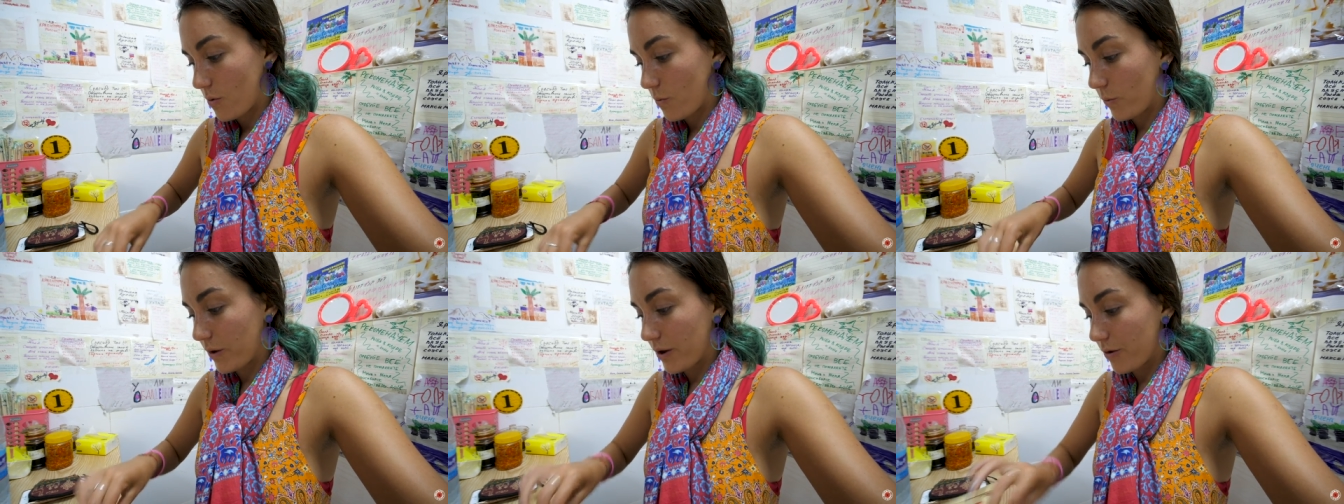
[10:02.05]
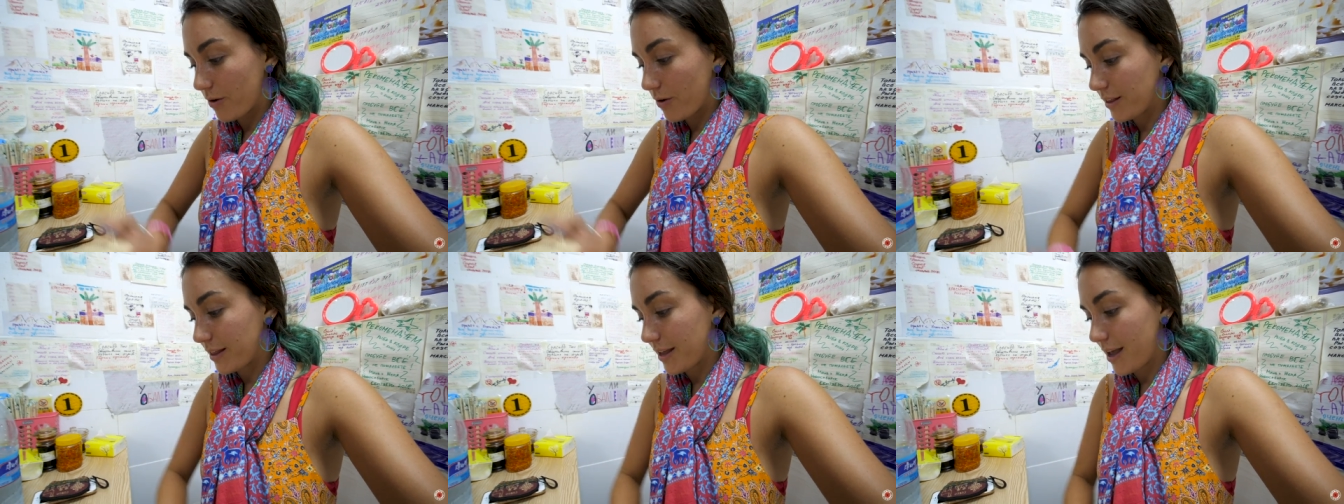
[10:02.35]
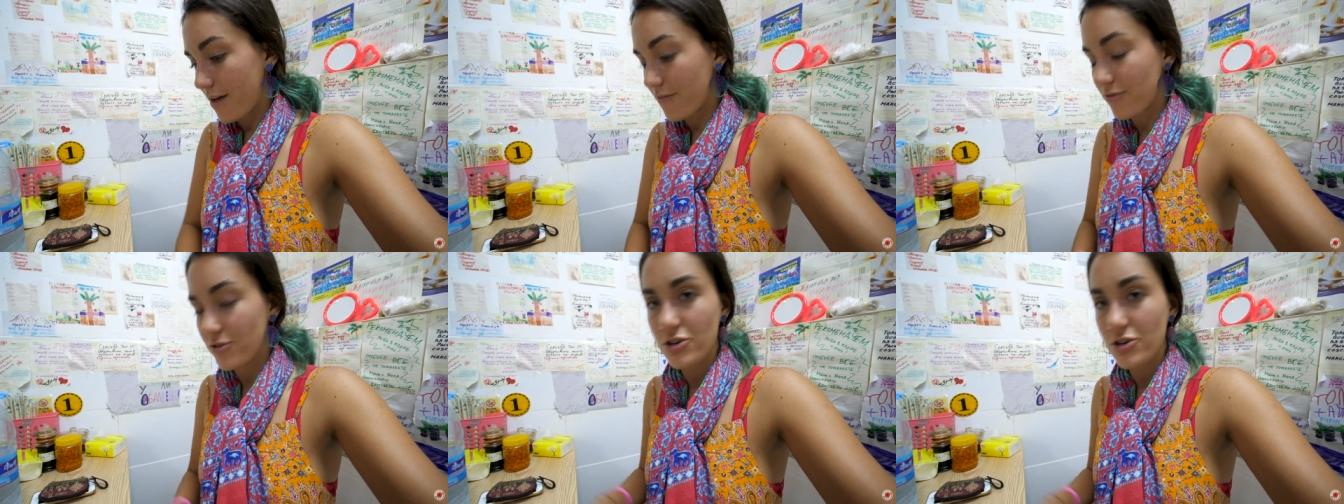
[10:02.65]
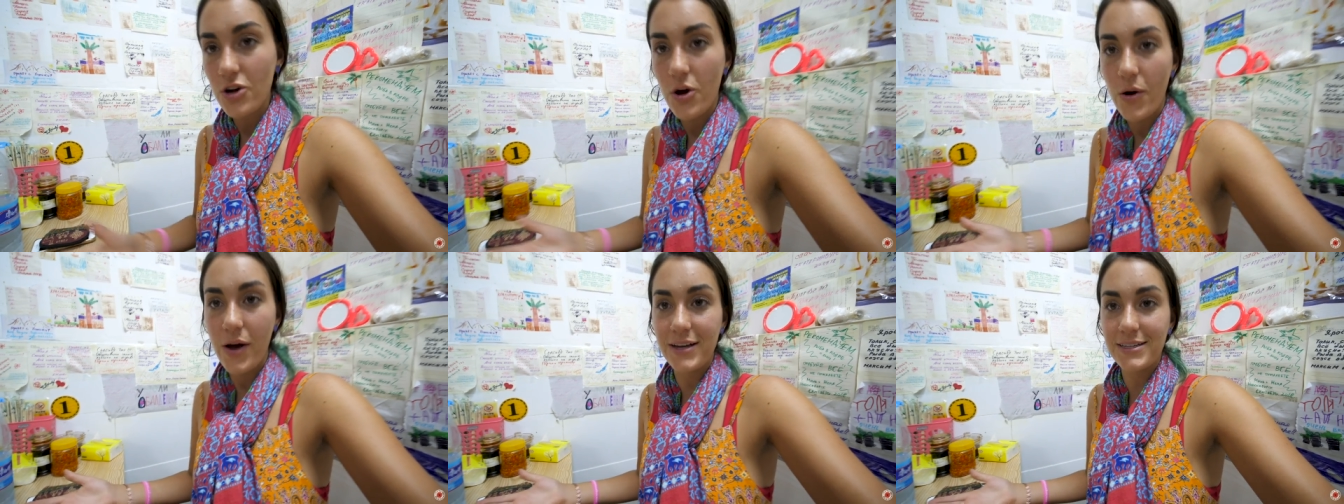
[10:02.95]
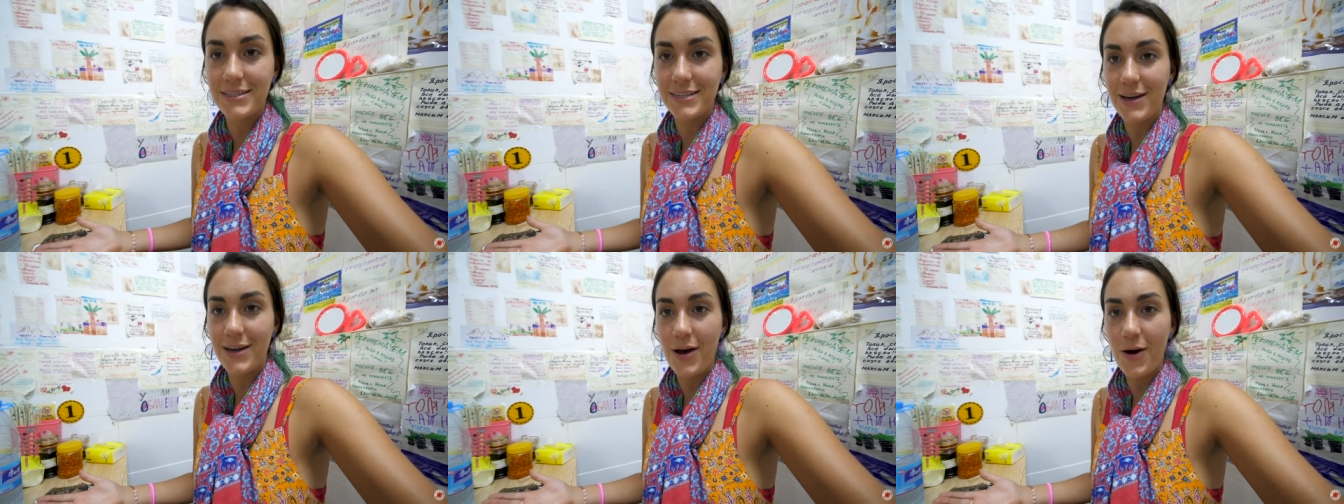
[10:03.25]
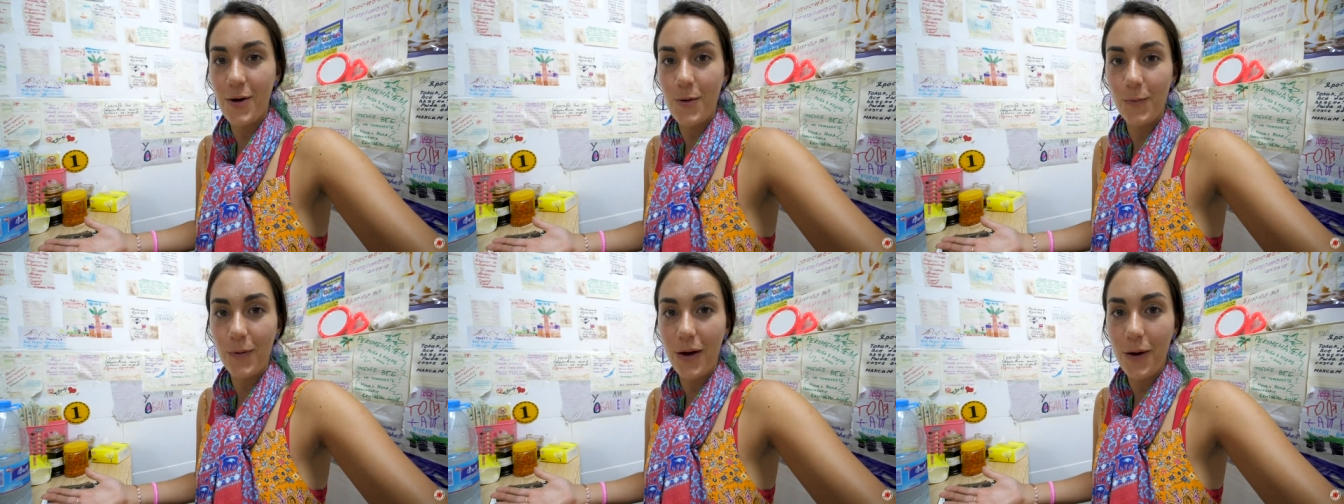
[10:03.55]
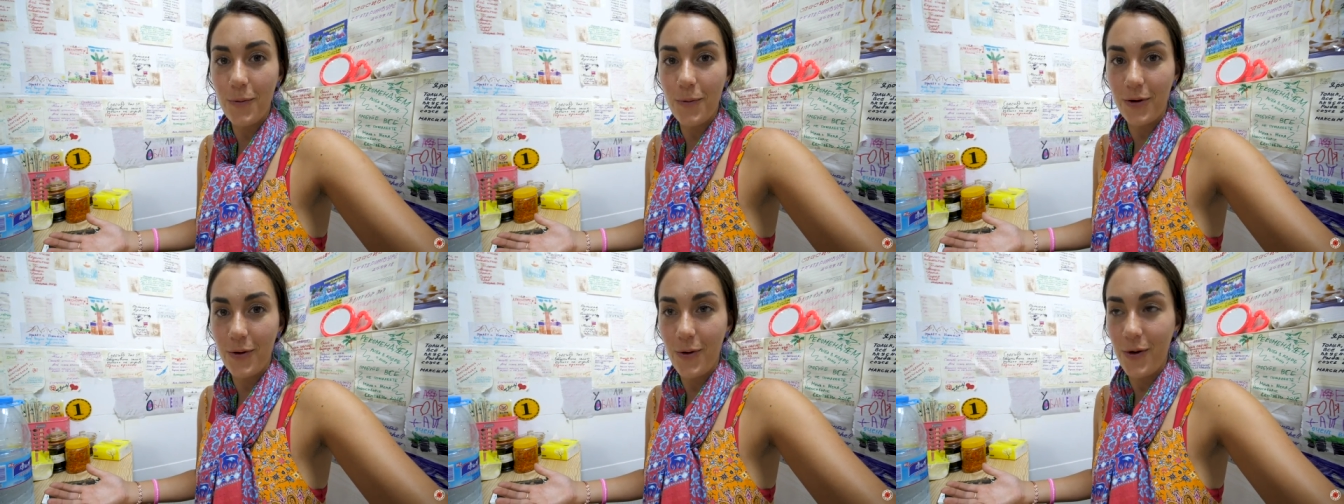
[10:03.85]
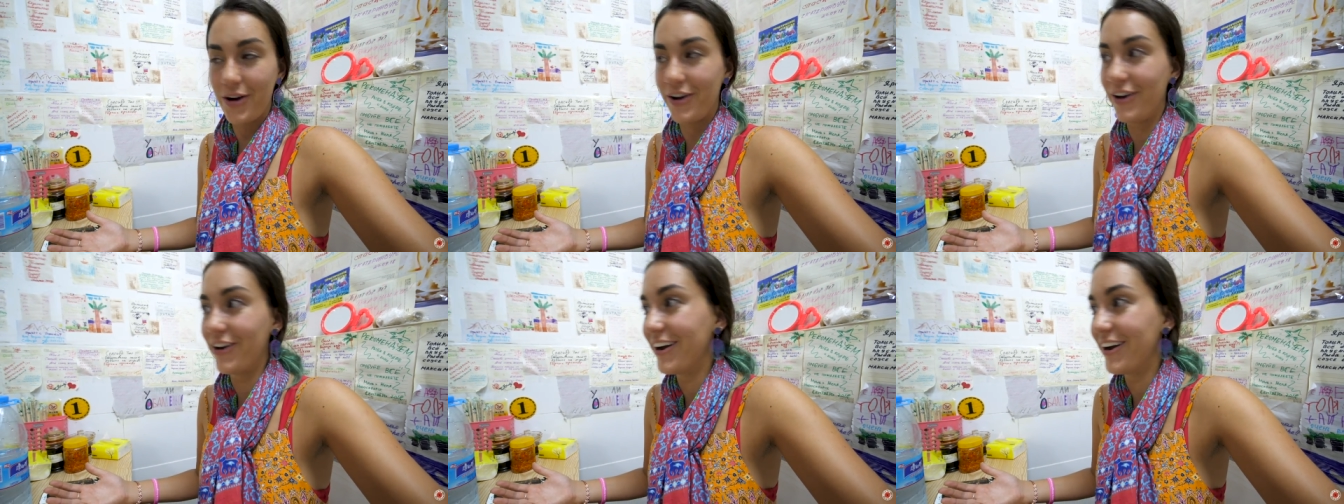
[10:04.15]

we really have no idea what we're ordering.